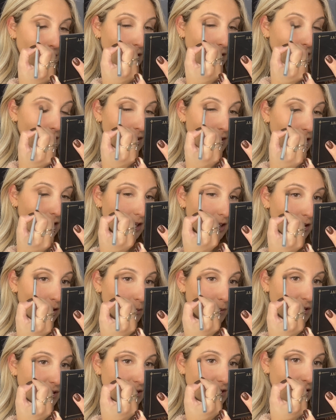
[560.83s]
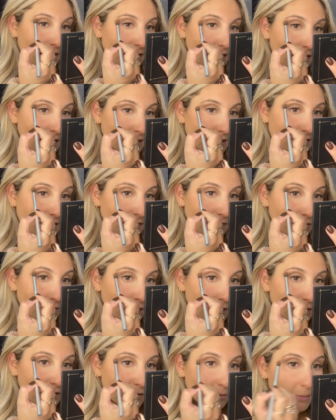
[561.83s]
and like I always say, that's the
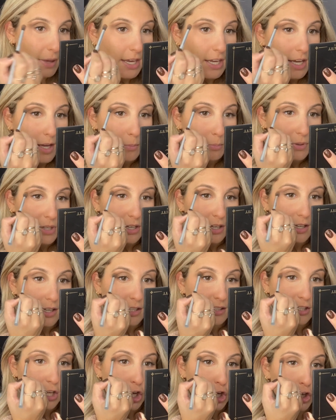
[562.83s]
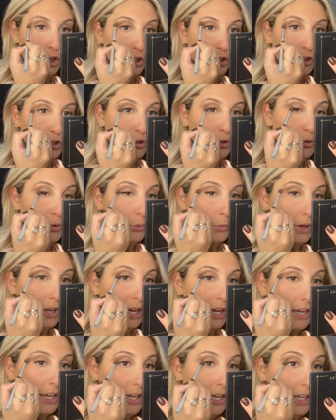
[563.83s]
fun of makeup, because you
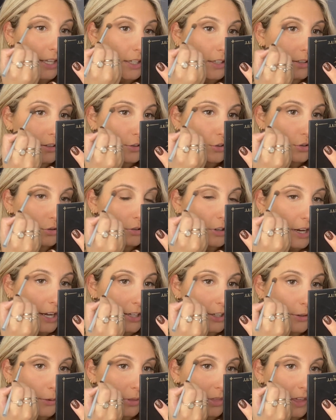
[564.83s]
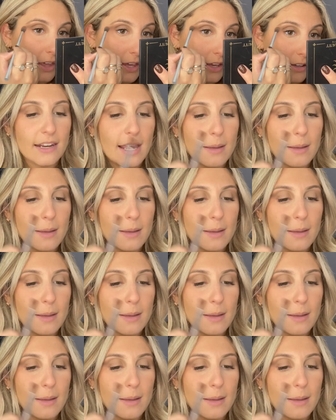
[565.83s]
can try new things.